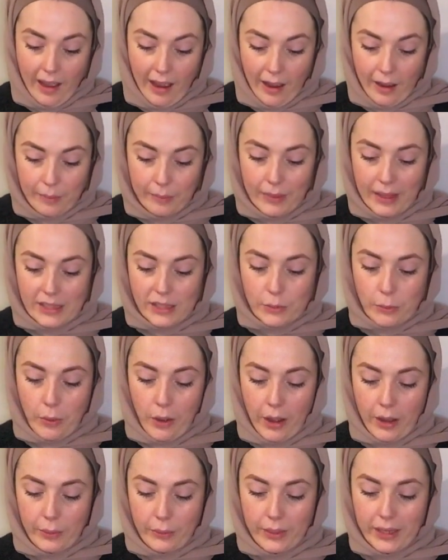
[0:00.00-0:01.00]
That's
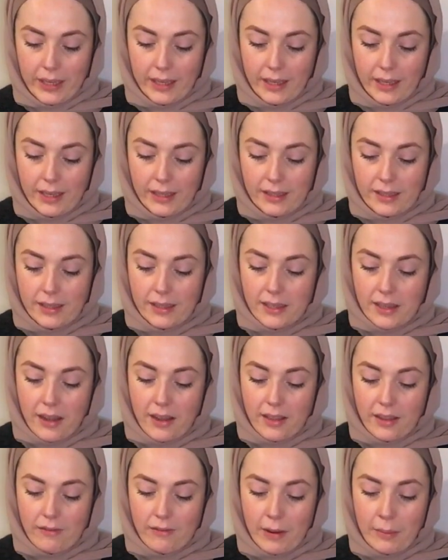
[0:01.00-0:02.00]
why we
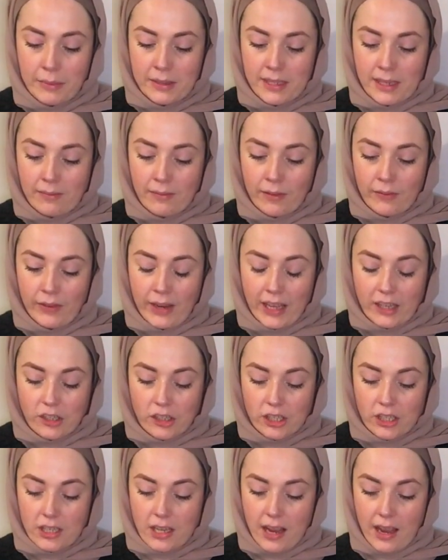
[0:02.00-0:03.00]
designed the Ramadan
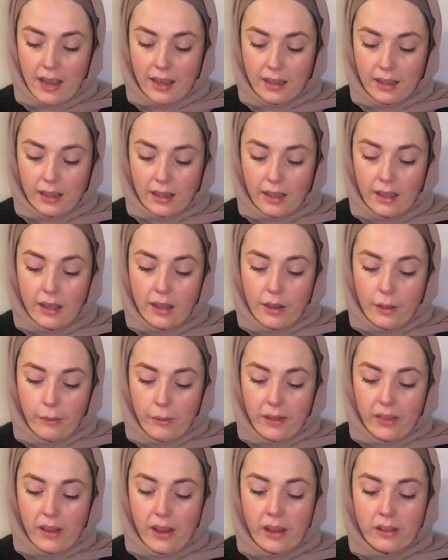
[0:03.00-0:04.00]
reflection deck
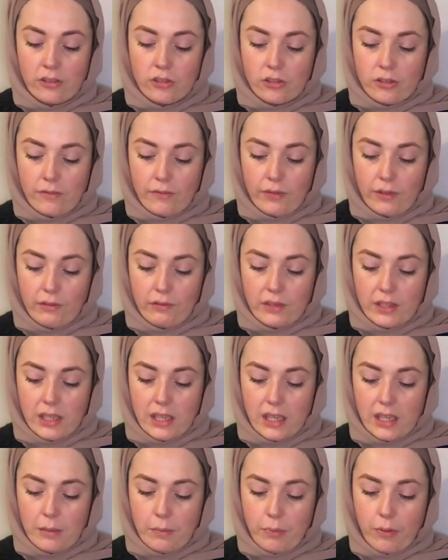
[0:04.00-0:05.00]
with
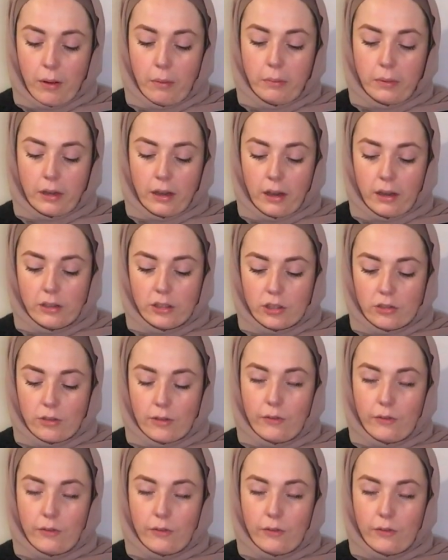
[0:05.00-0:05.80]
150 prompt cards to